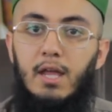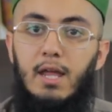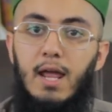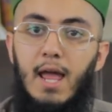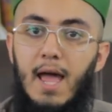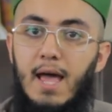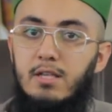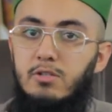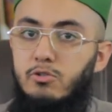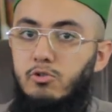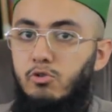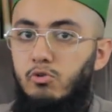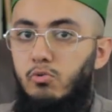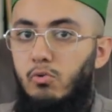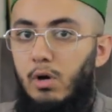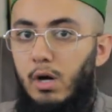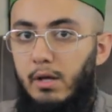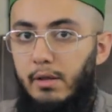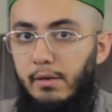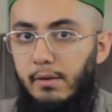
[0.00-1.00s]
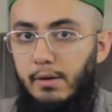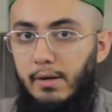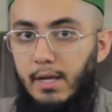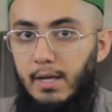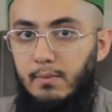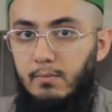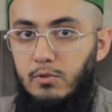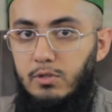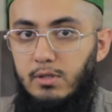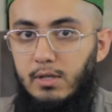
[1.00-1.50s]
It has two other
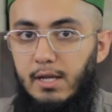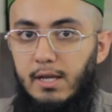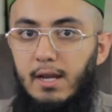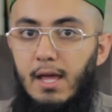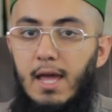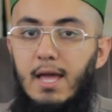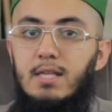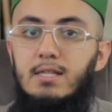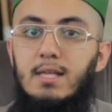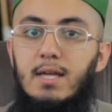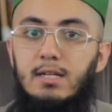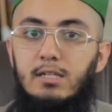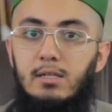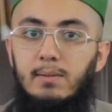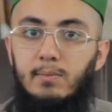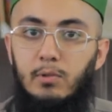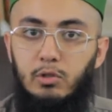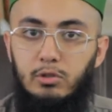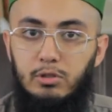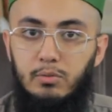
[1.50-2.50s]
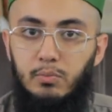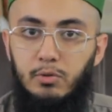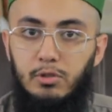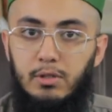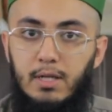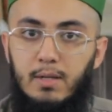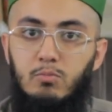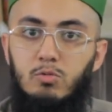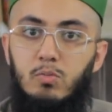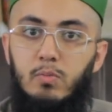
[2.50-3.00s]
names. It has actually
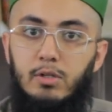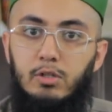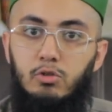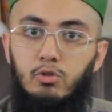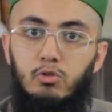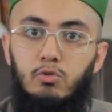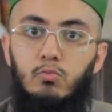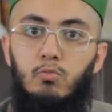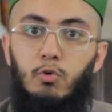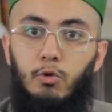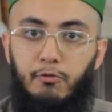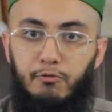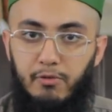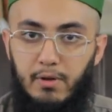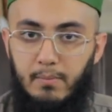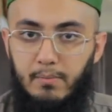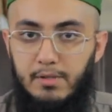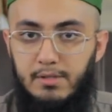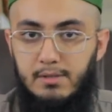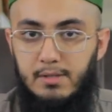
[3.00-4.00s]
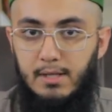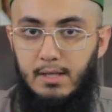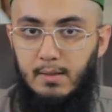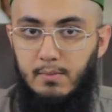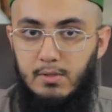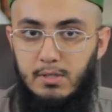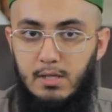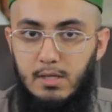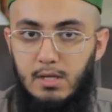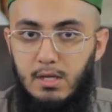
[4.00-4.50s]
multiple names, but two more famous
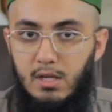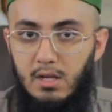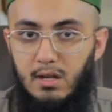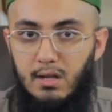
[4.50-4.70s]
names.